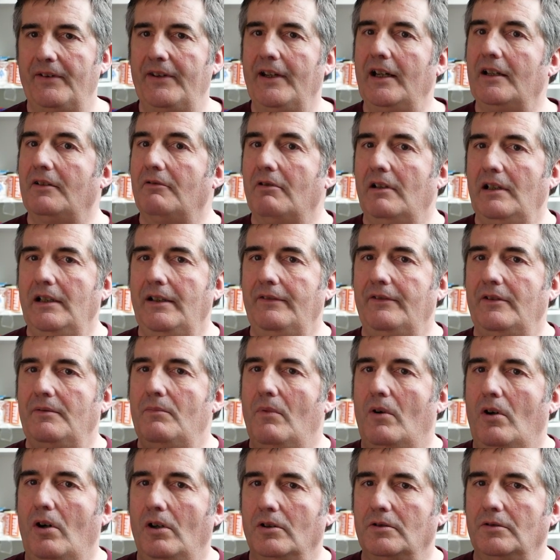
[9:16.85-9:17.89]
It's actually even
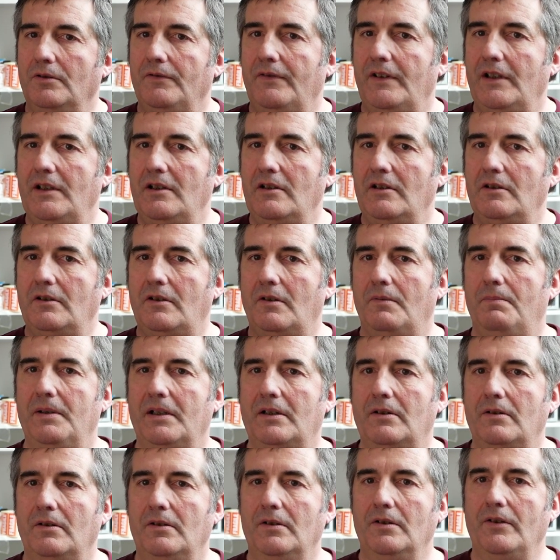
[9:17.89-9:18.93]
more convenient
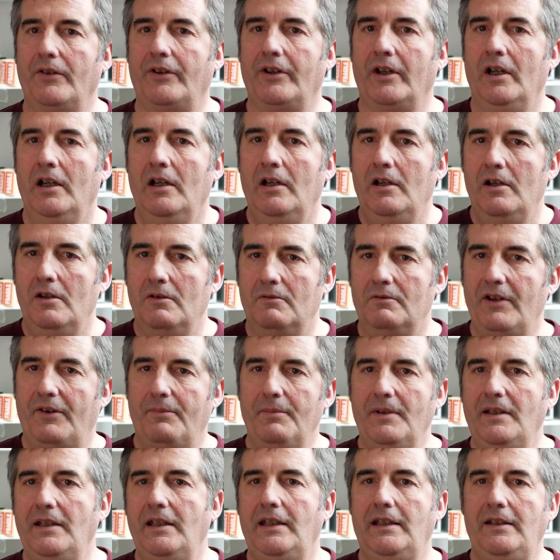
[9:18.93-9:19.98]
because
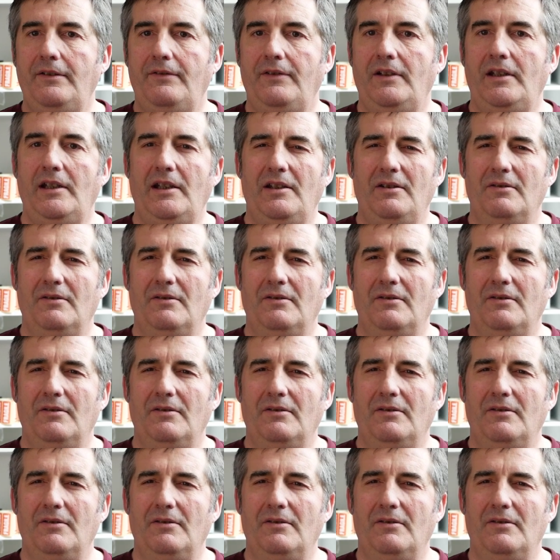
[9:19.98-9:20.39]
with mini DV,